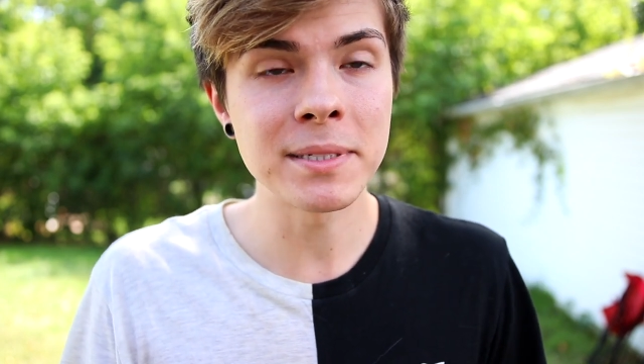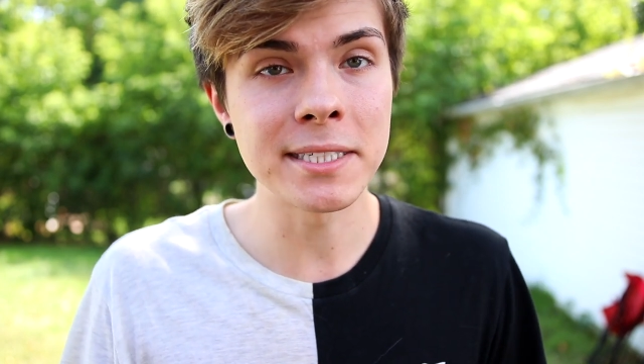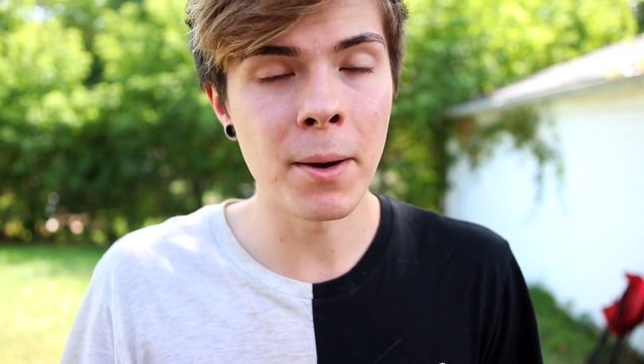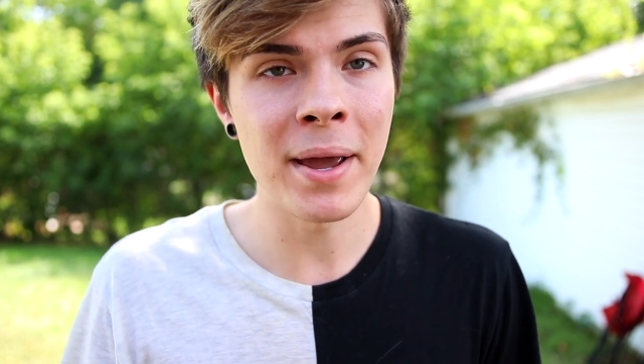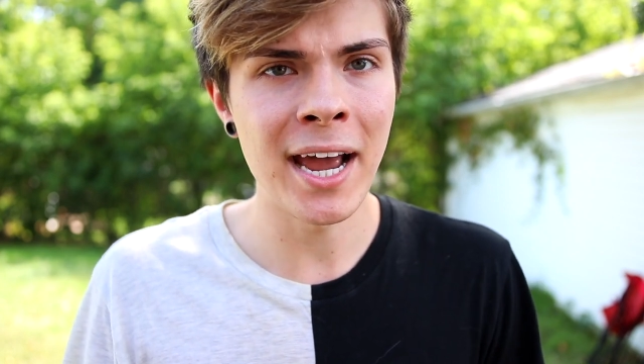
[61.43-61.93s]

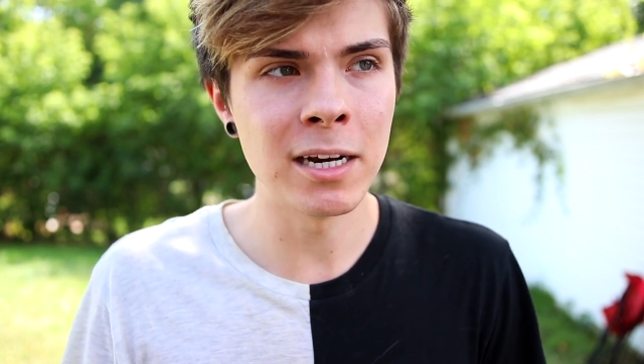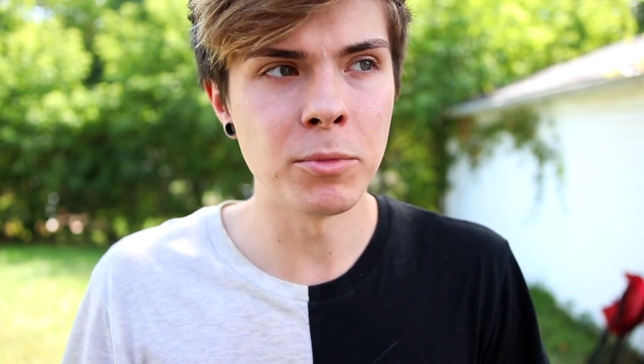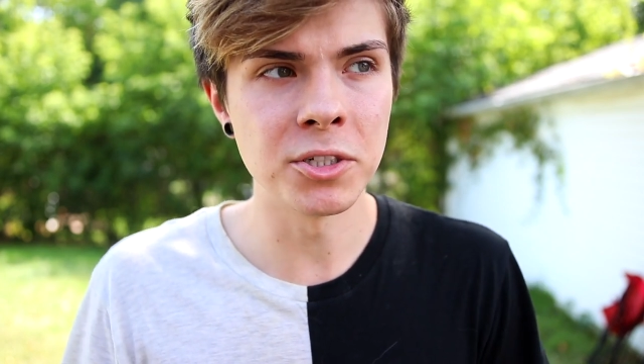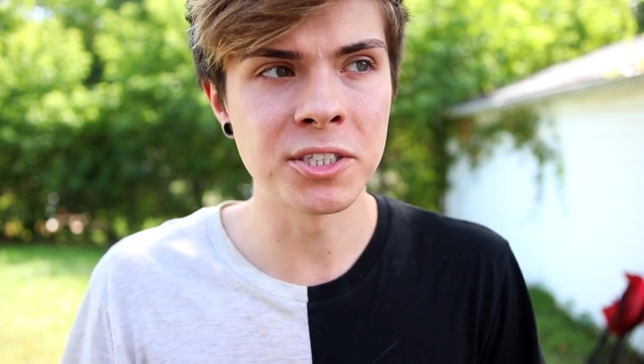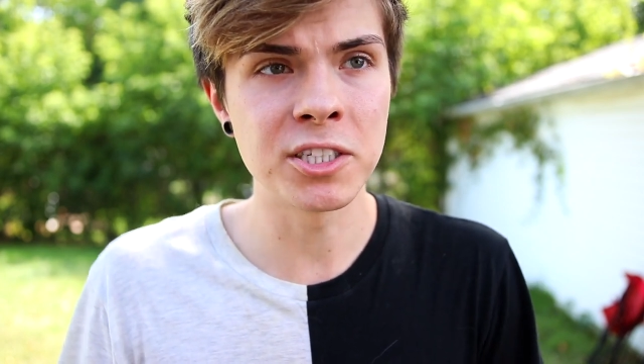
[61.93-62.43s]
Some
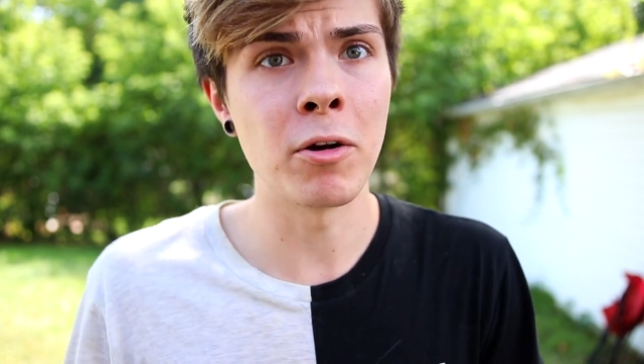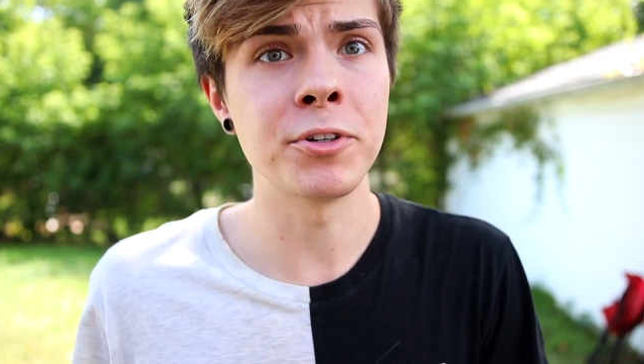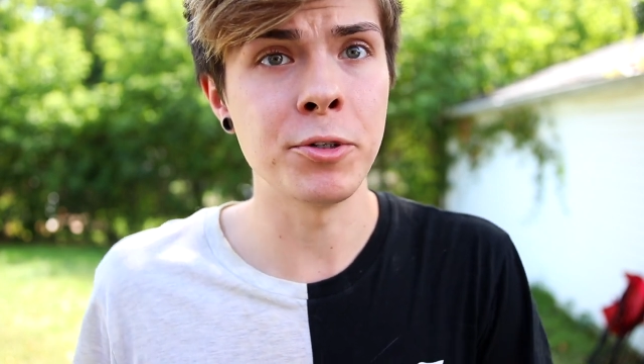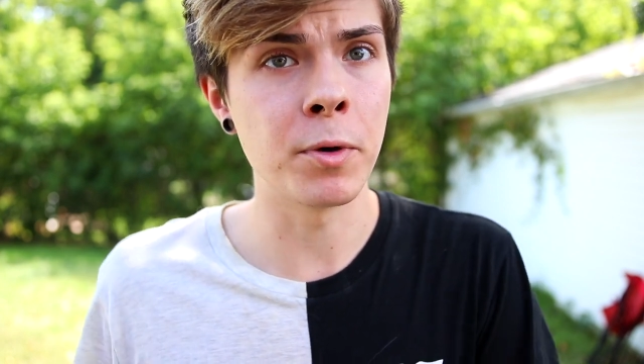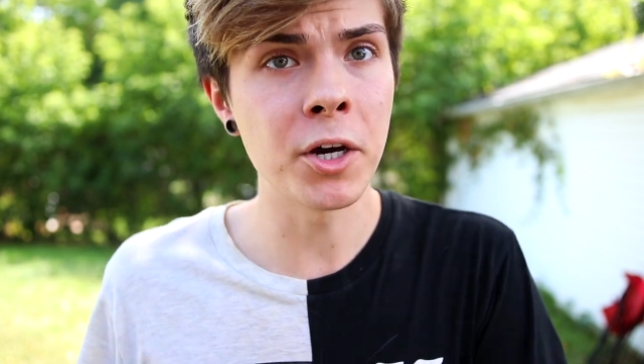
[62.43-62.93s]
animals don't
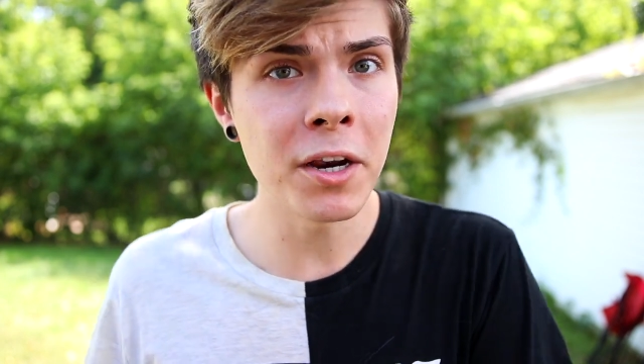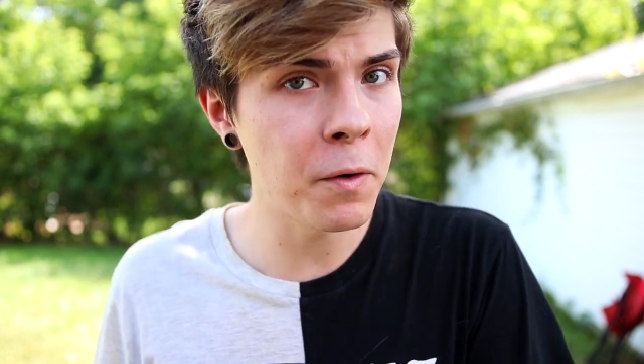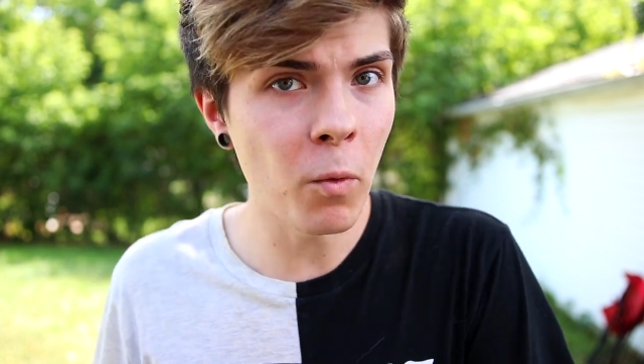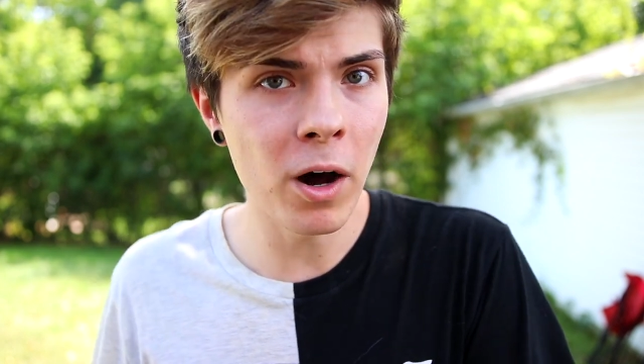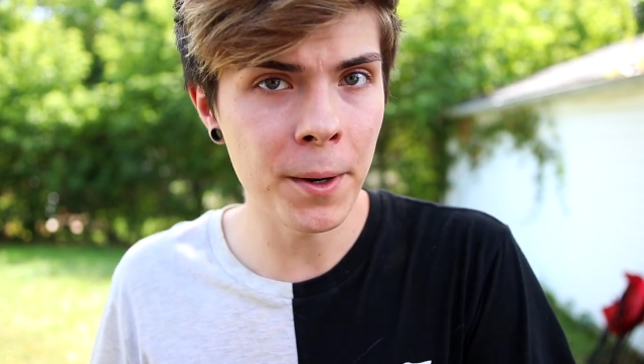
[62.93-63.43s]
do good
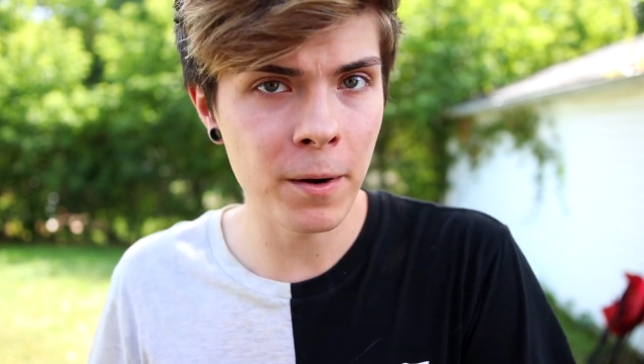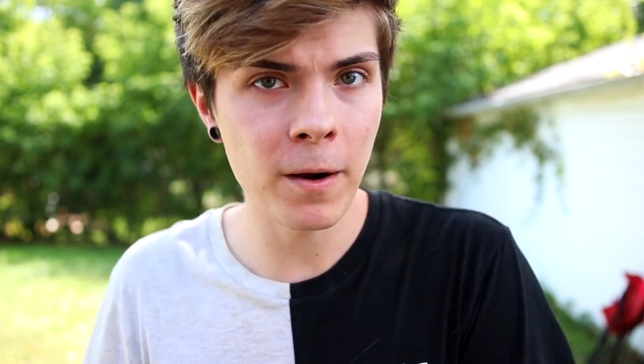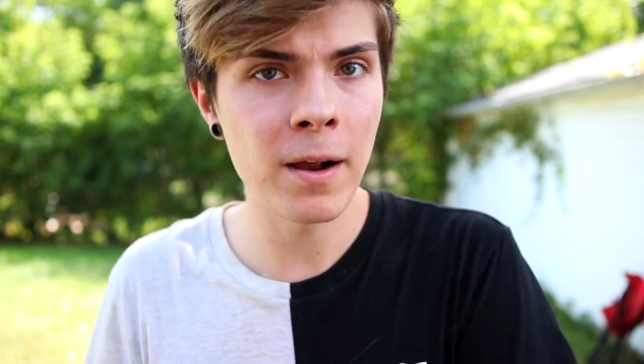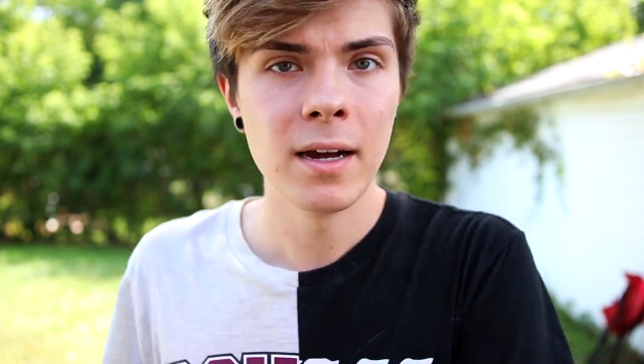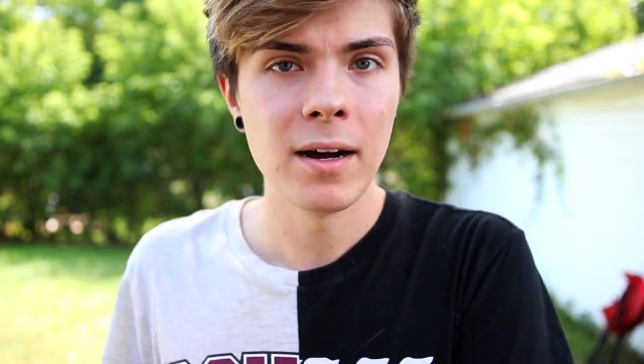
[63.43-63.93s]
in
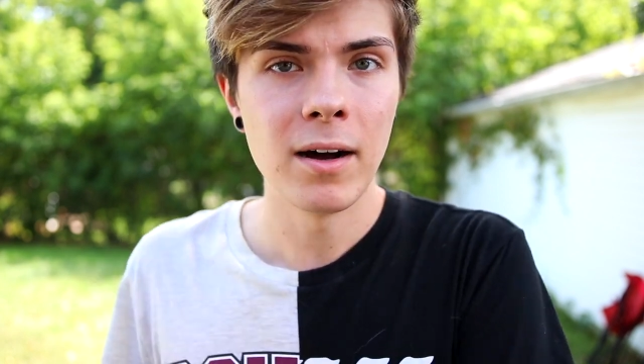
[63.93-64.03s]
water.